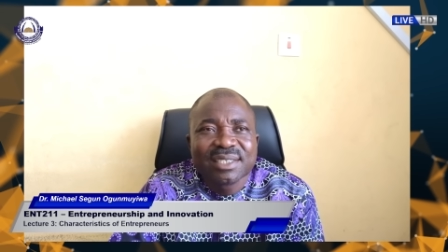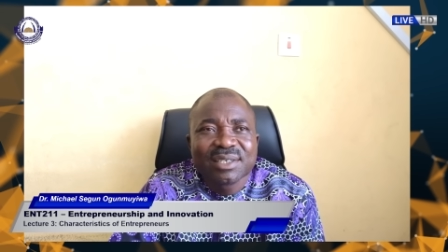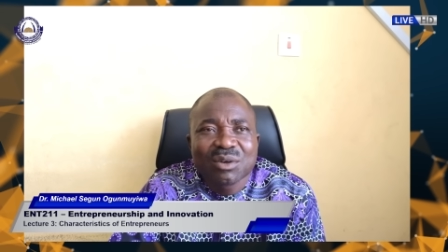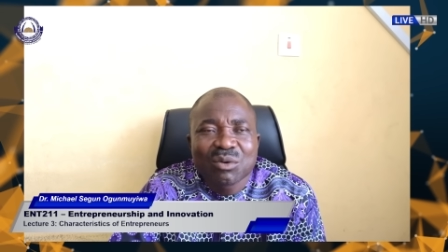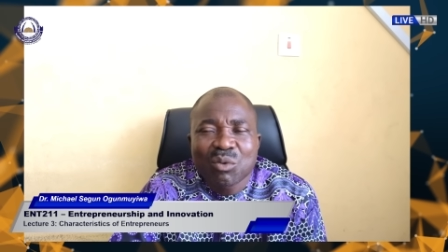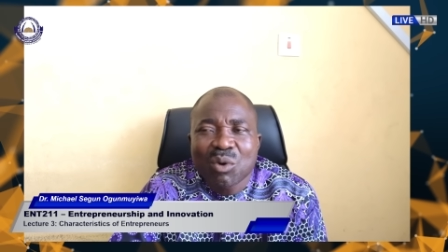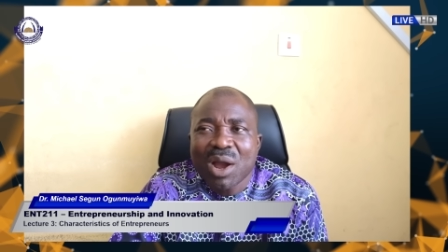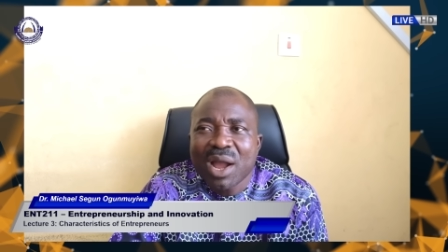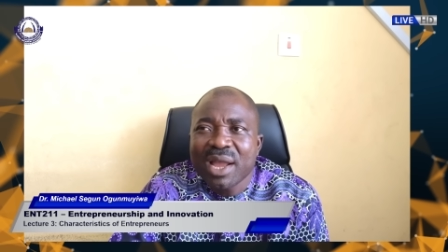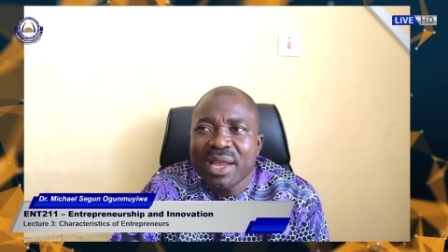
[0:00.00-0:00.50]

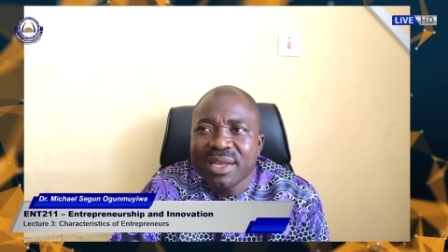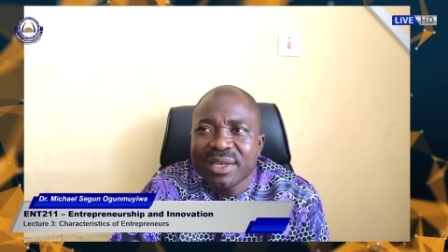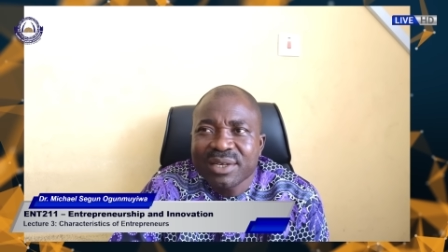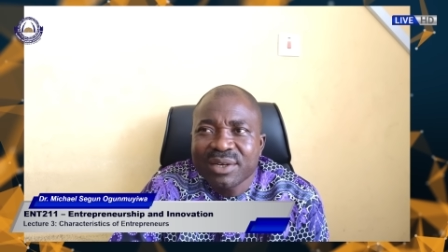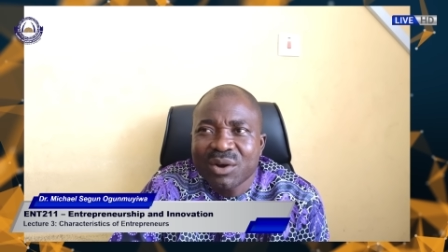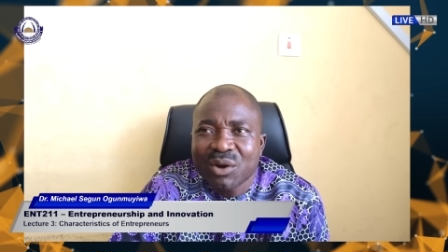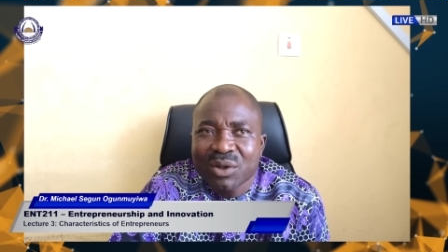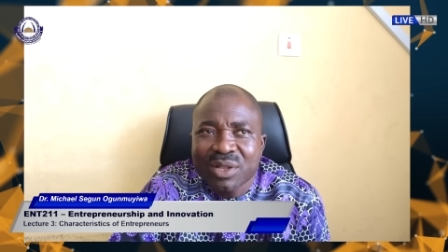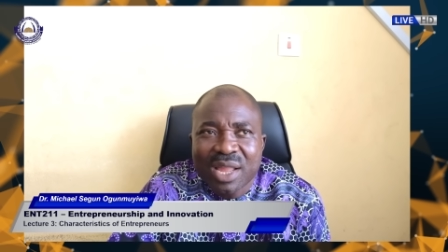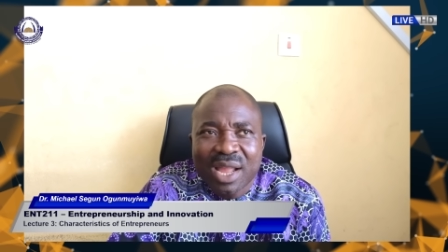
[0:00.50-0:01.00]
while
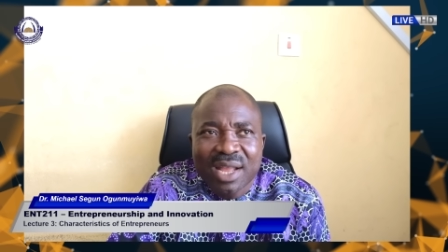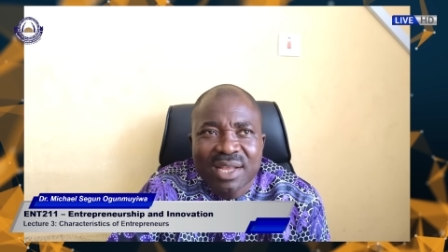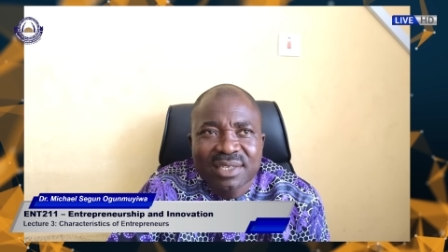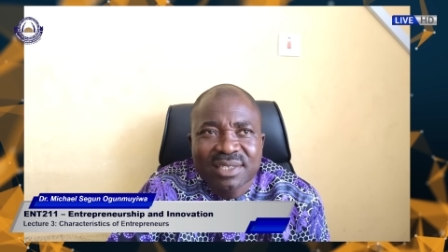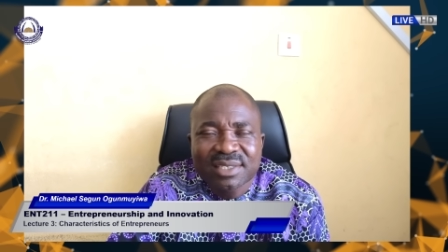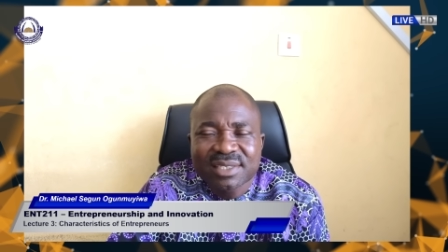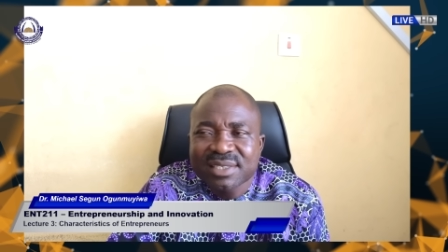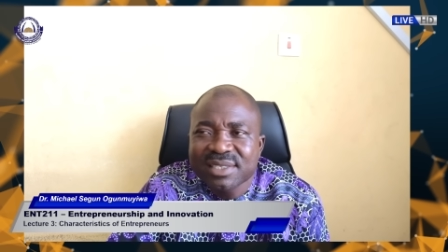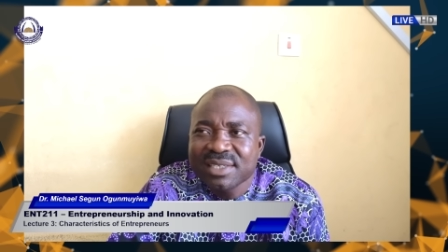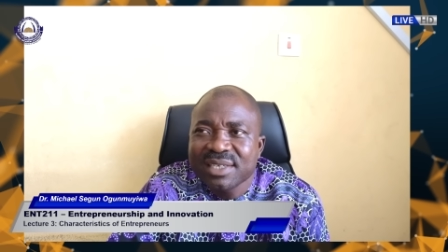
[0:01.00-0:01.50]

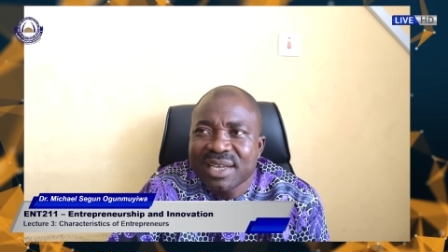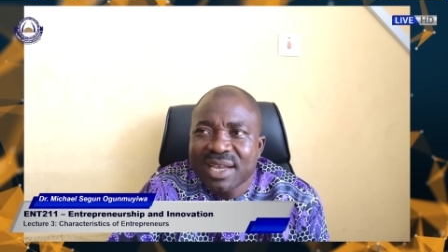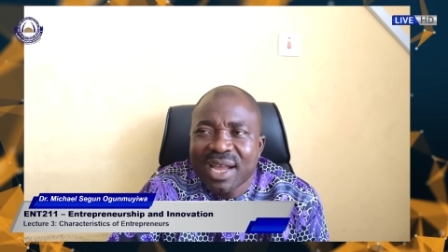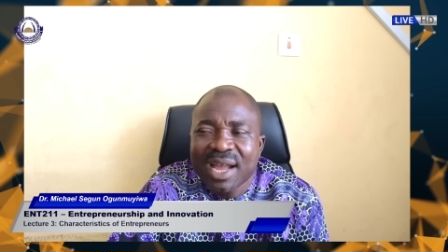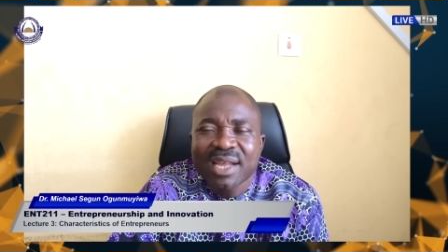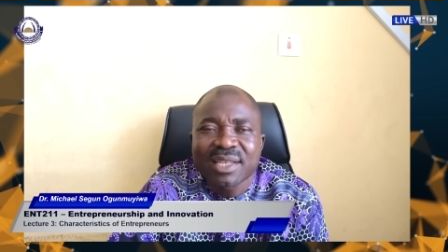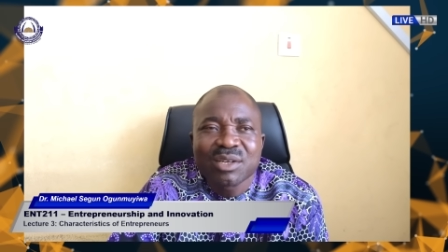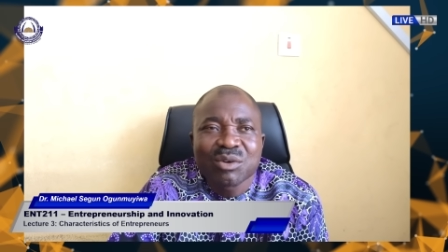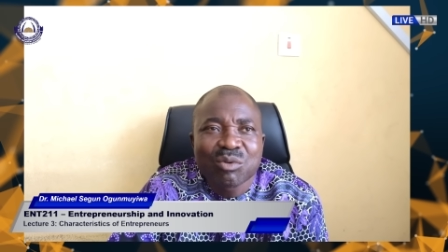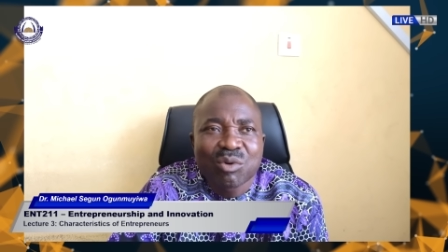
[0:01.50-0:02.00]
others
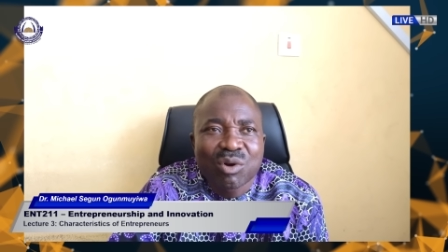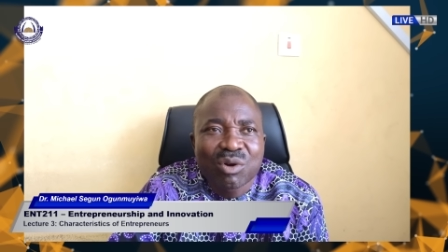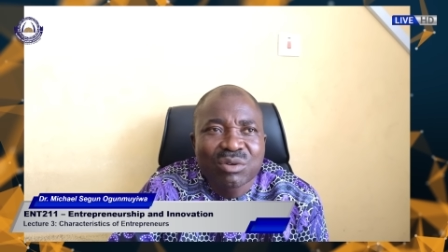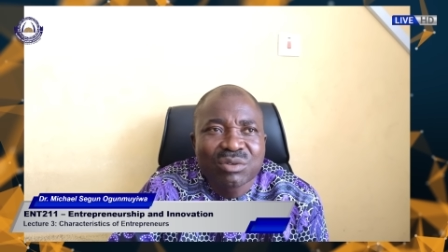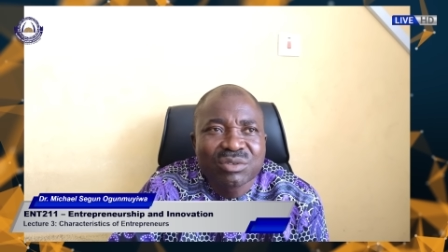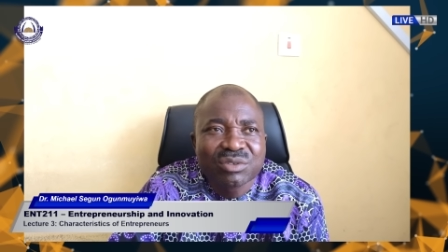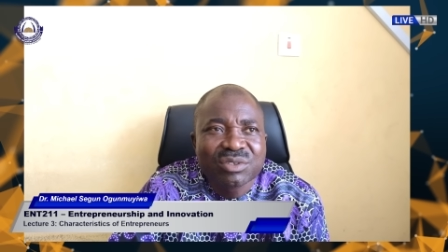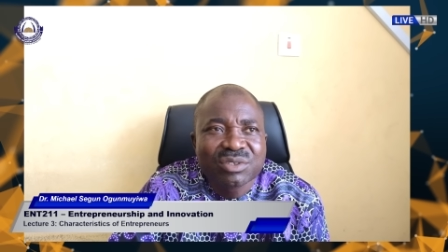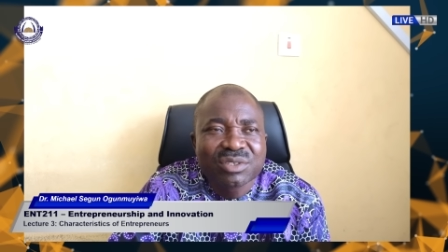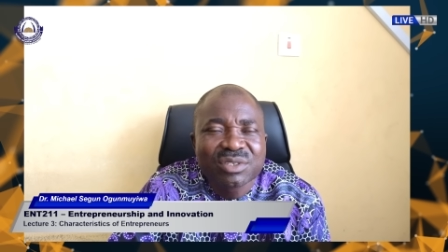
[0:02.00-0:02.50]
are the
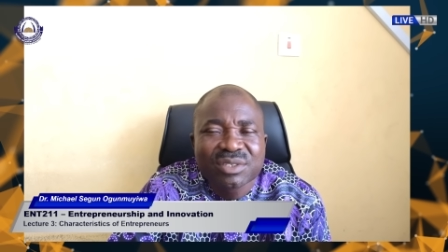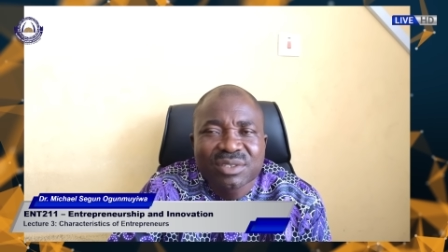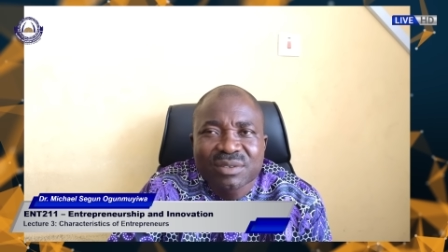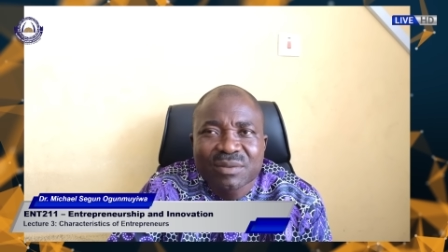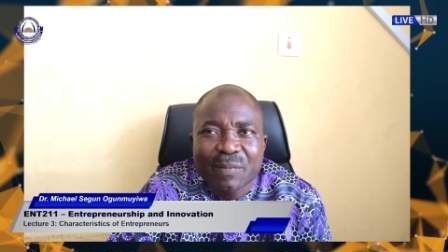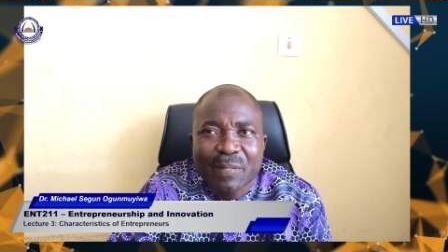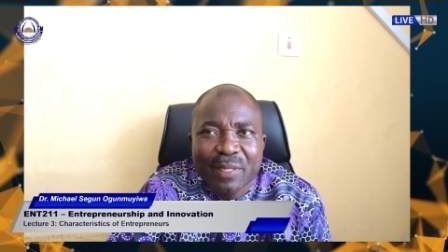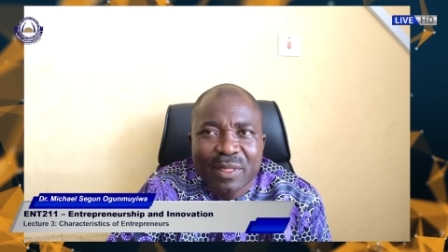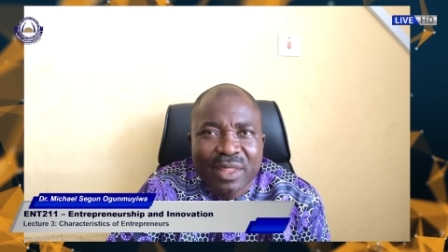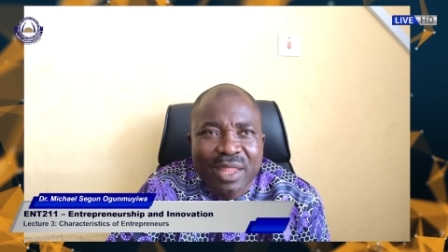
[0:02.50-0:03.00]
ones
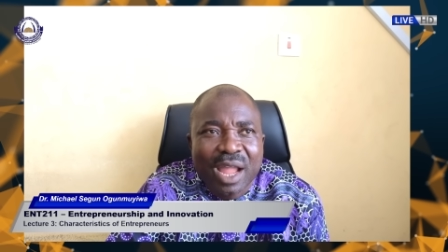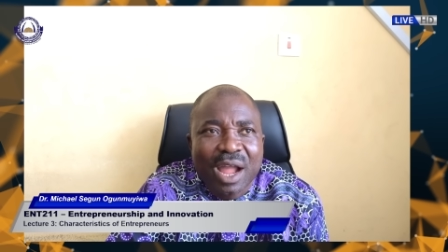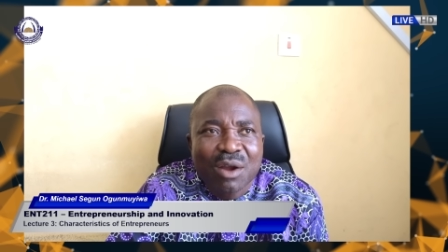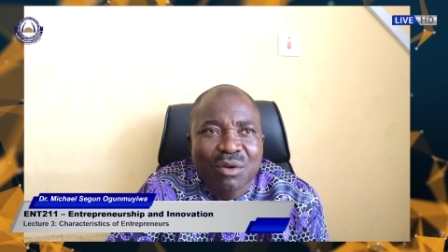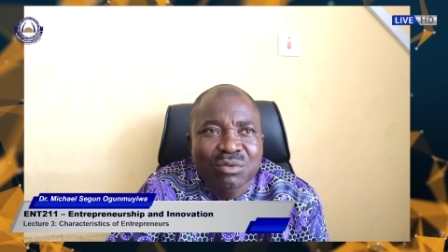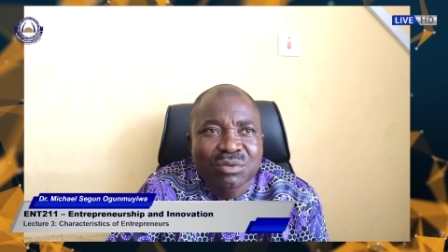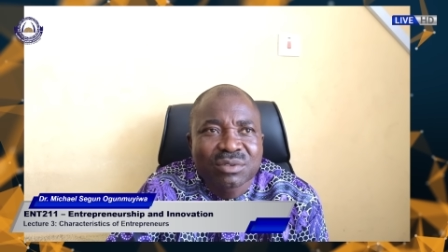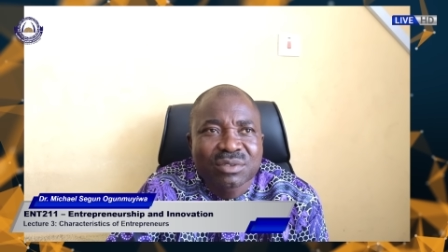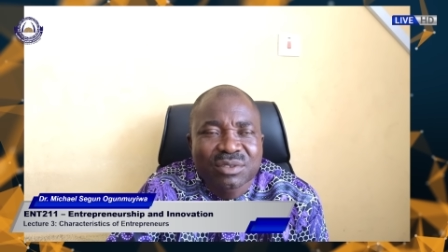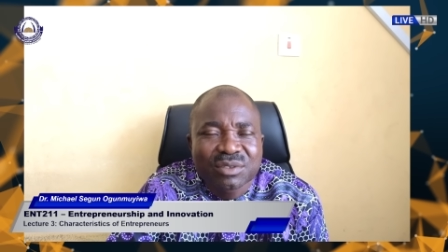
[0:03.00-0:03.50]
that
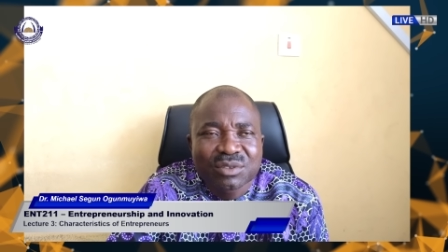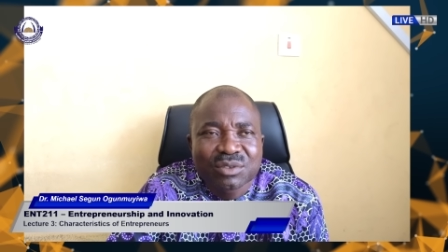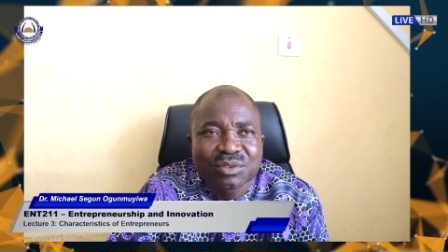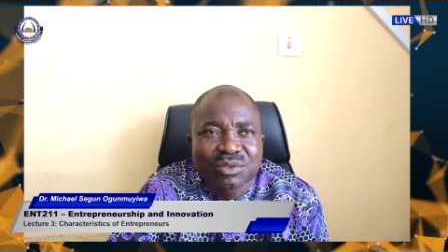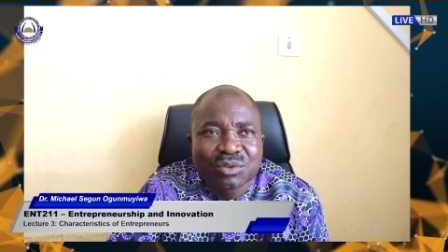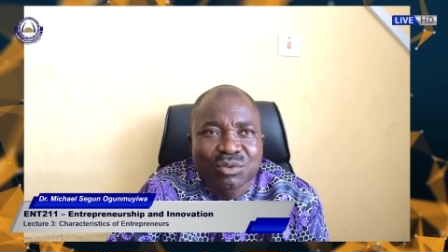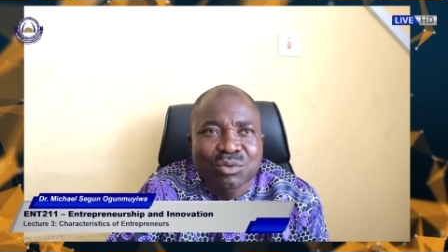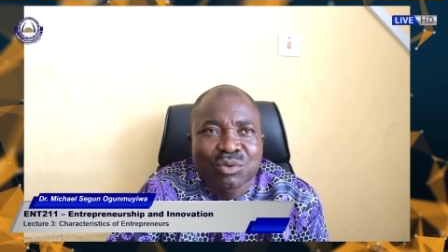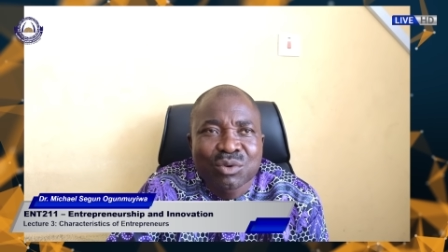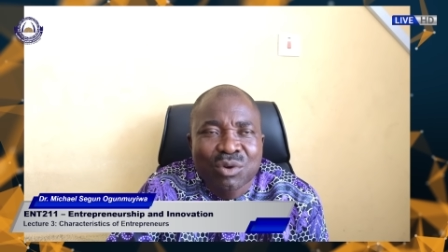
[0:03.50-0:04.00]

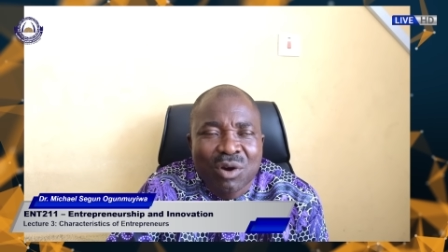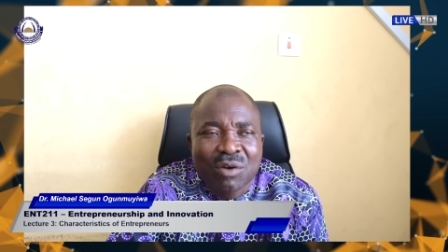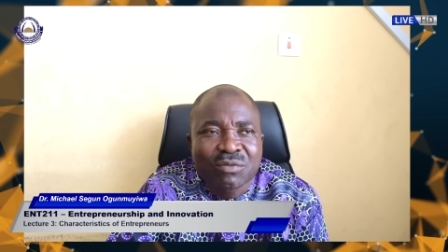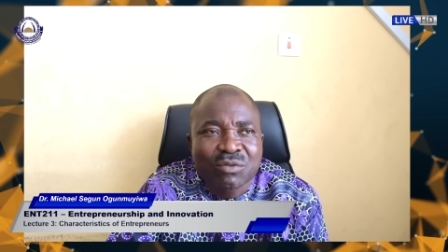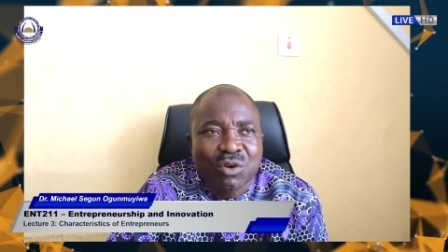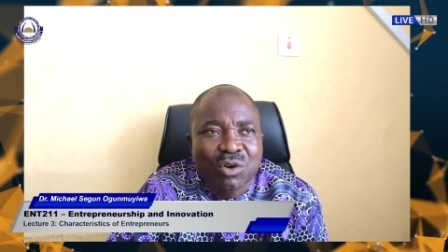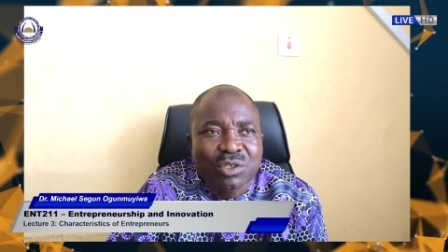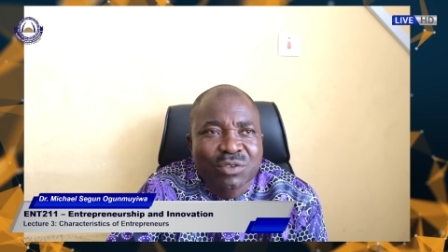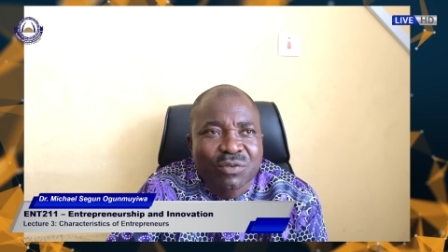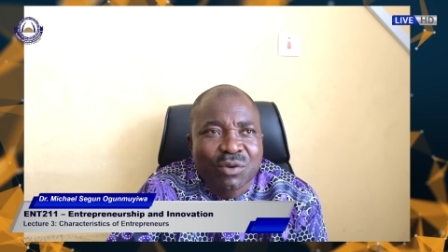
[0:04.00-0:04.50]
will, of
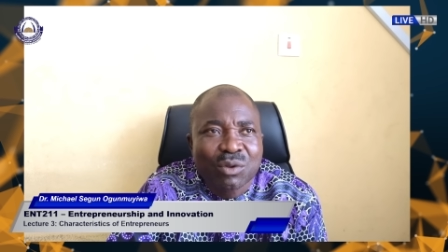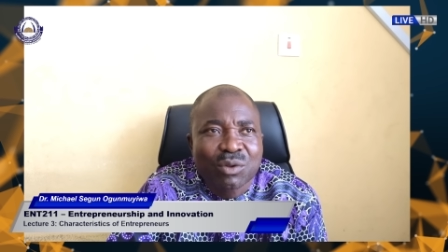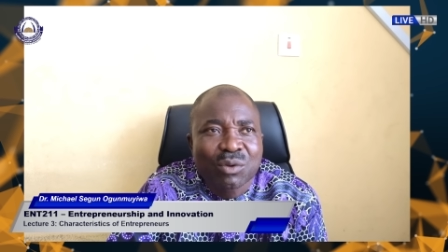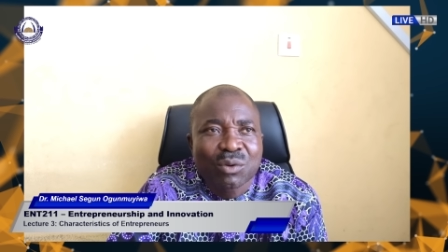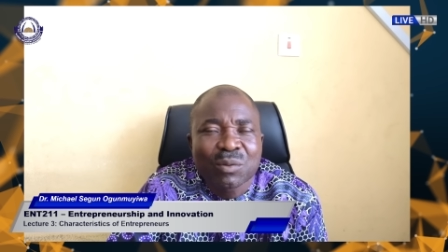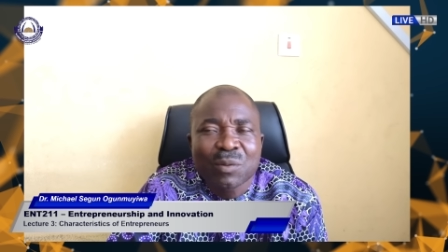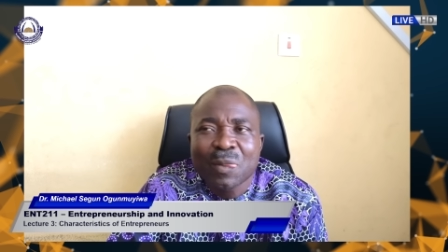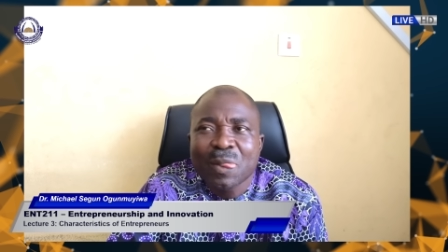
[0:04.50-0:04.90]
course, follow.